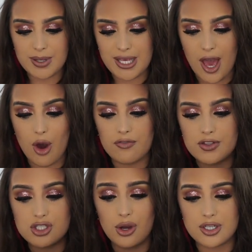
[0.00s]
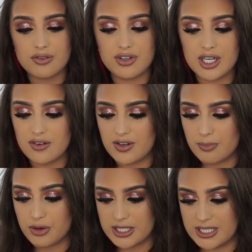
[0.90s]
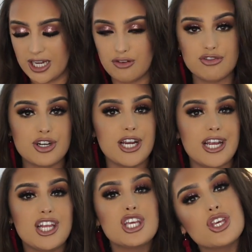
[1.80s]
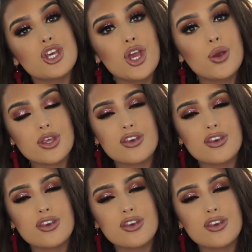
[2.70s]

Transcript: but yeah, off the shoulder, really, really pretty, really cute.